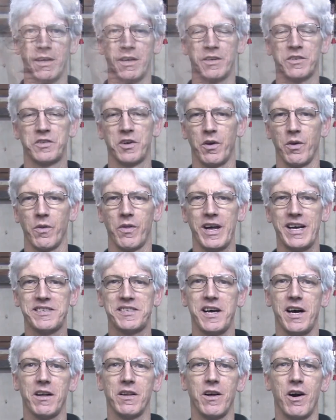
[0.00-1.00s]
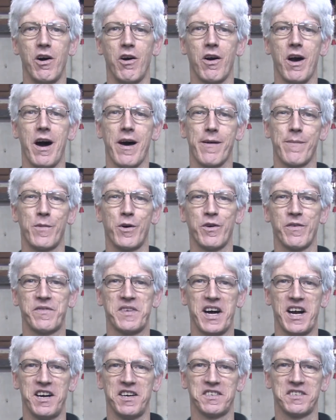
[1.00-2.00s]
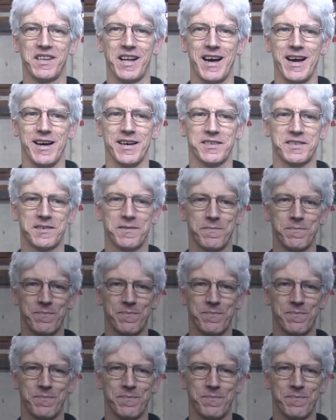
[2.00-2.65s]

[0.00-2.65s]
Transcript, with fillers: So that's how long automotive tires last.